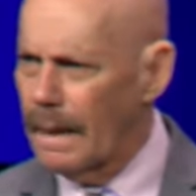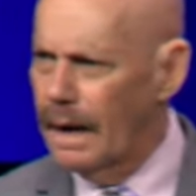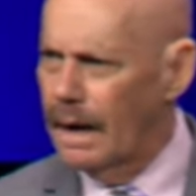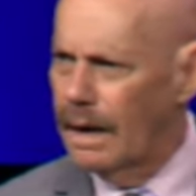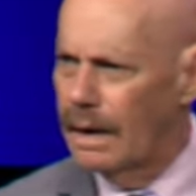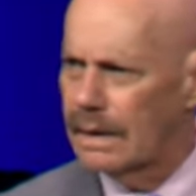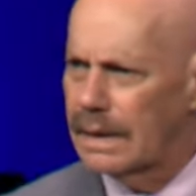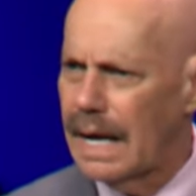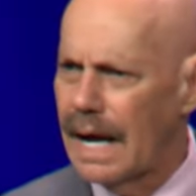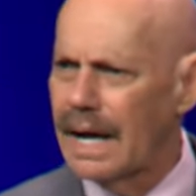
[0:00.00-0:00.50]

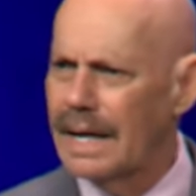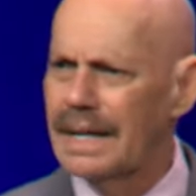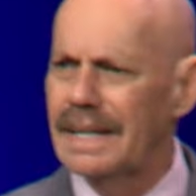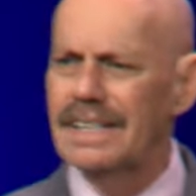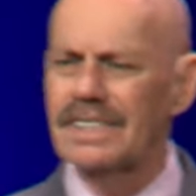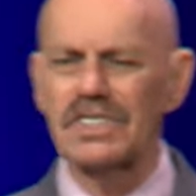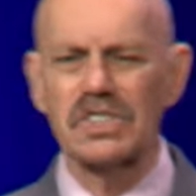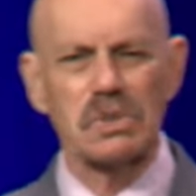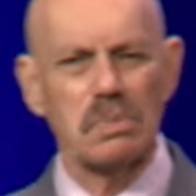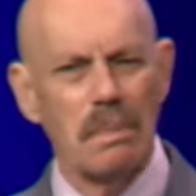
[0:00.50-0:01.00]
uh, got
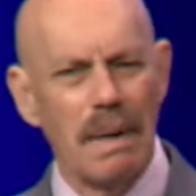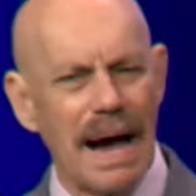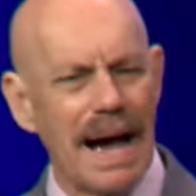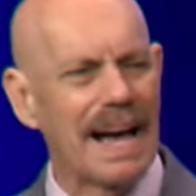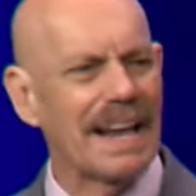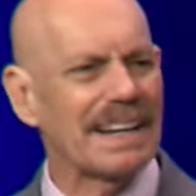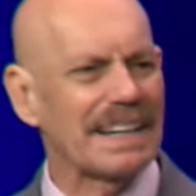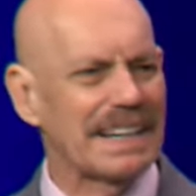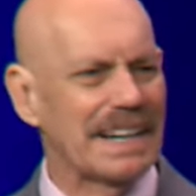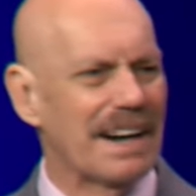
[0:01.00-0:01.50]
in
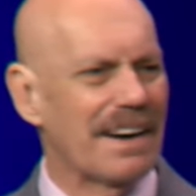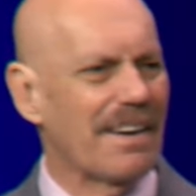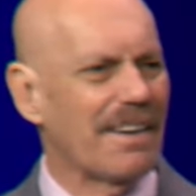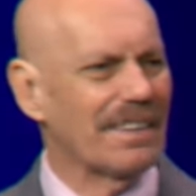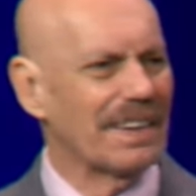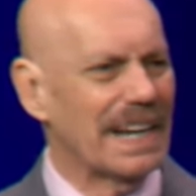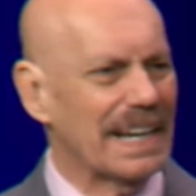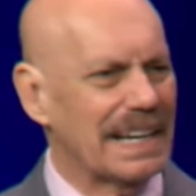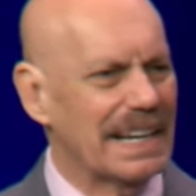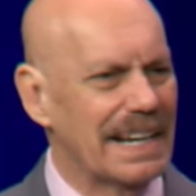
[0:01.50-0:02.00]
smiling and
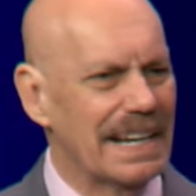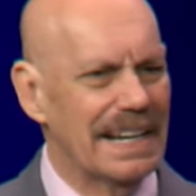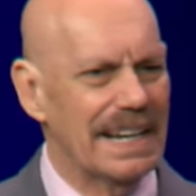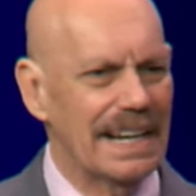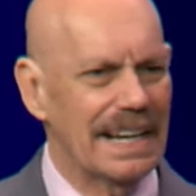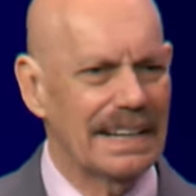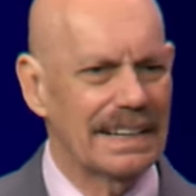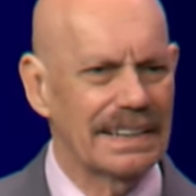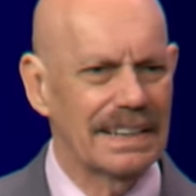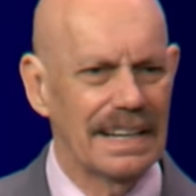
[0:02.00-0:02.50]
all. They get
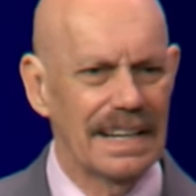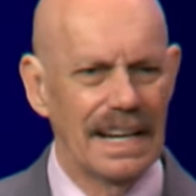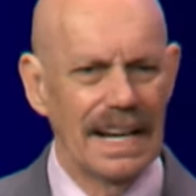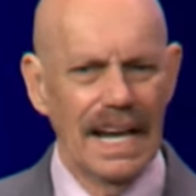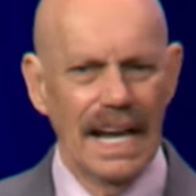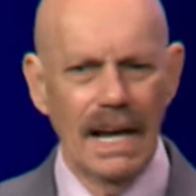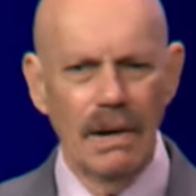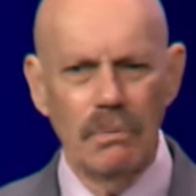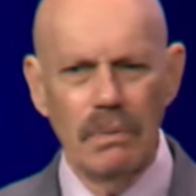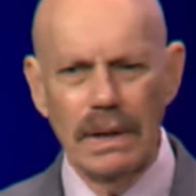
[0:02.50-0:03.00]
in,
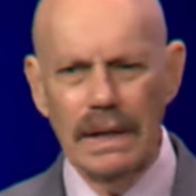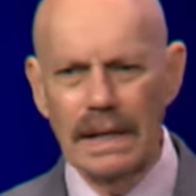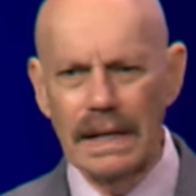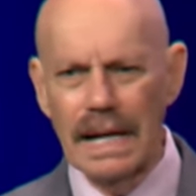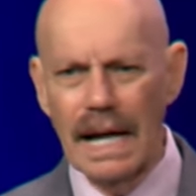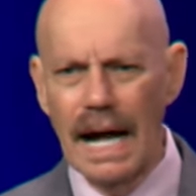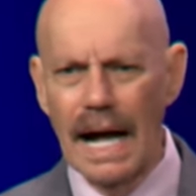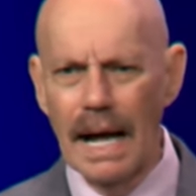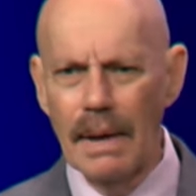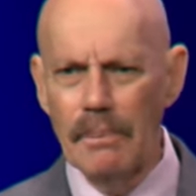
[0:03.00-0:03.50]
and when the
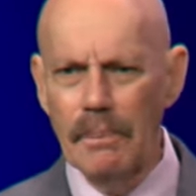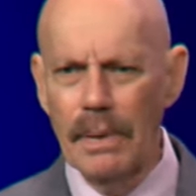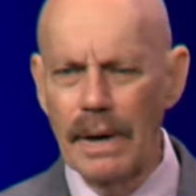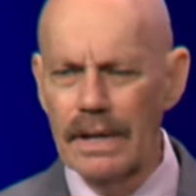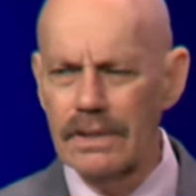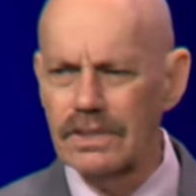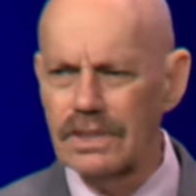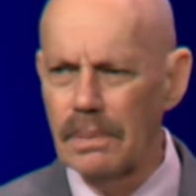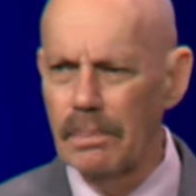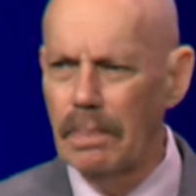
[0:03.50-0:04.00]
guy
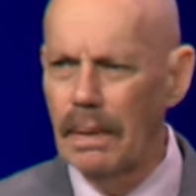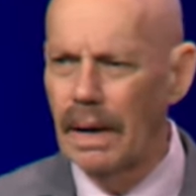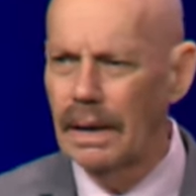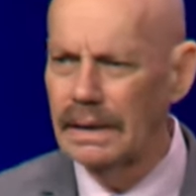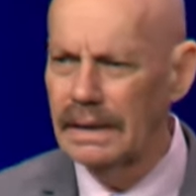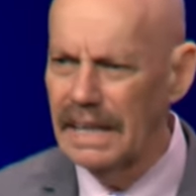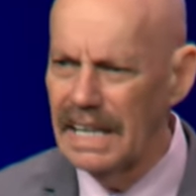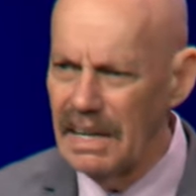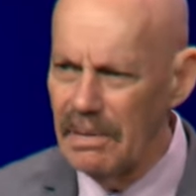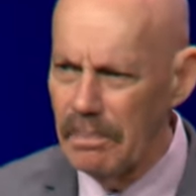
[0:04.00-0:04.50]
pressed the
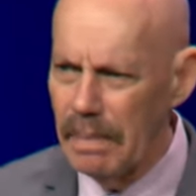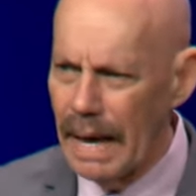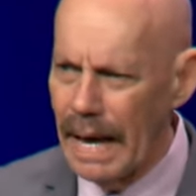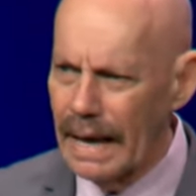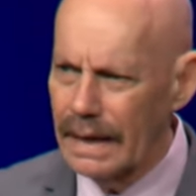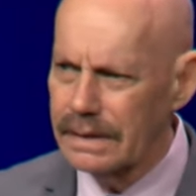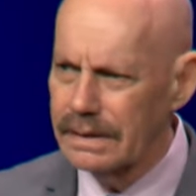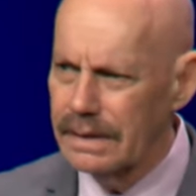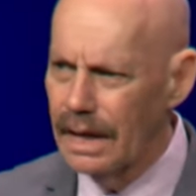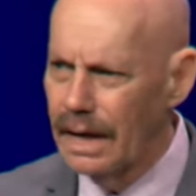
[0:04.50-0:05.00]
button, he
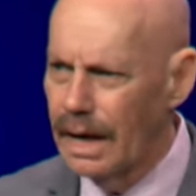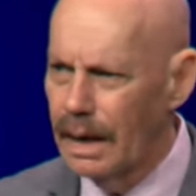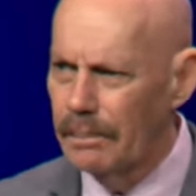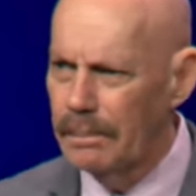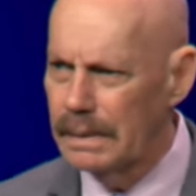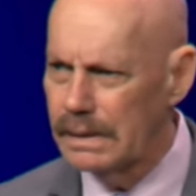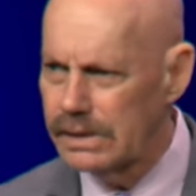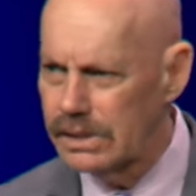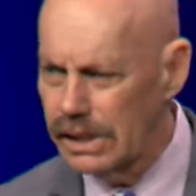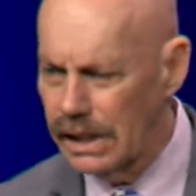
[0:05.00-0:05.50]
backed
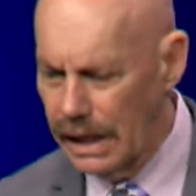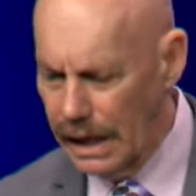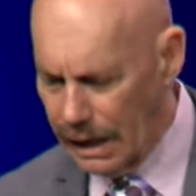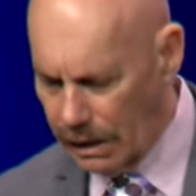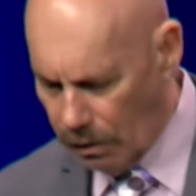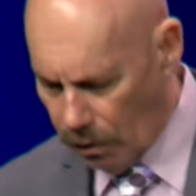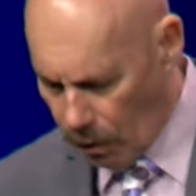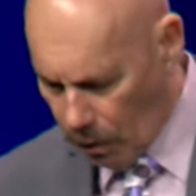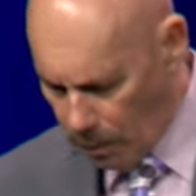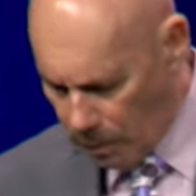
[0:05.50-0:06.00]
up, and she
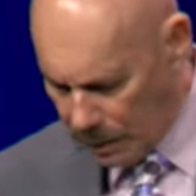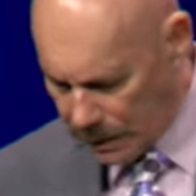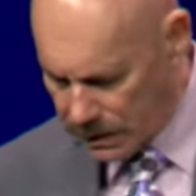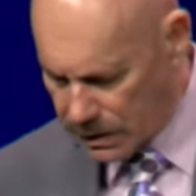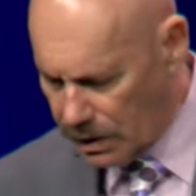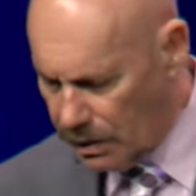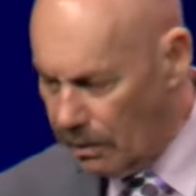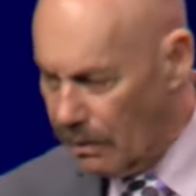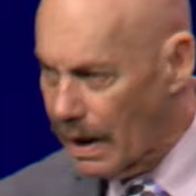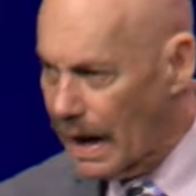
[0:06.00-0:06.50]
had
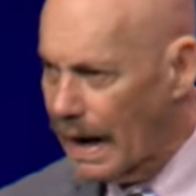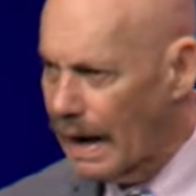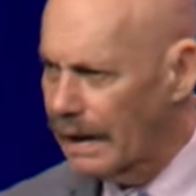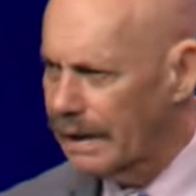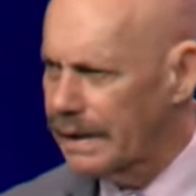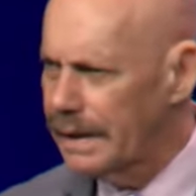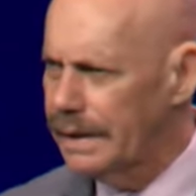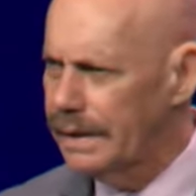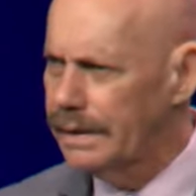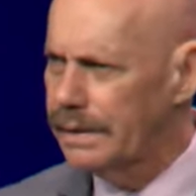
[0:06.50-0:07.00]
open-toe
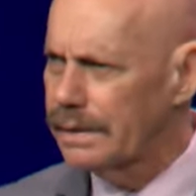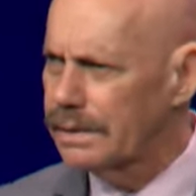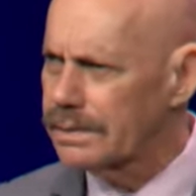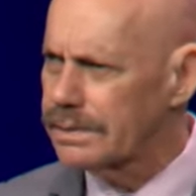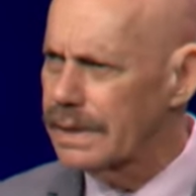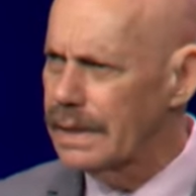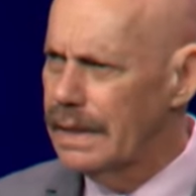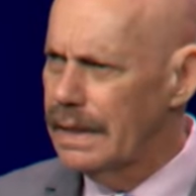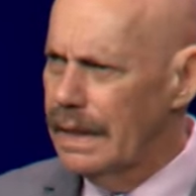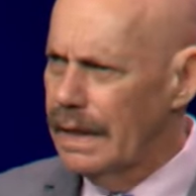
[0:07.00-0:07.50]
high
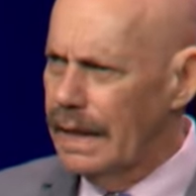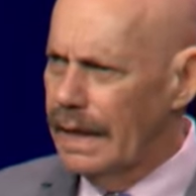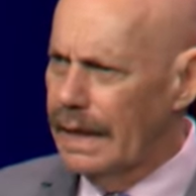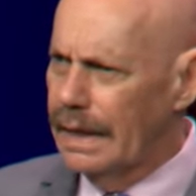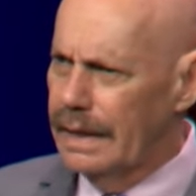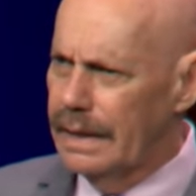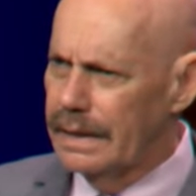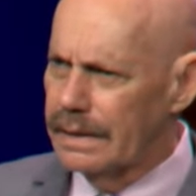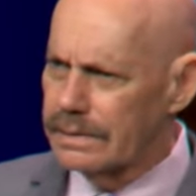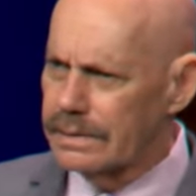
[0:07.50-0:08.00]
heels,
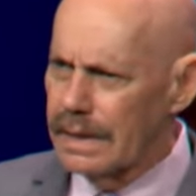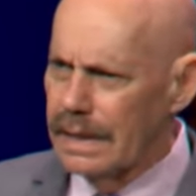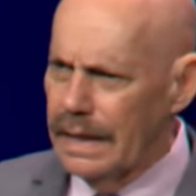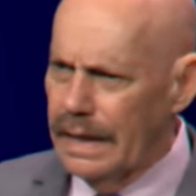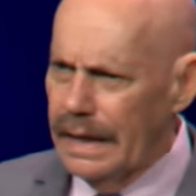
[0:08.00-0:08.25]
and his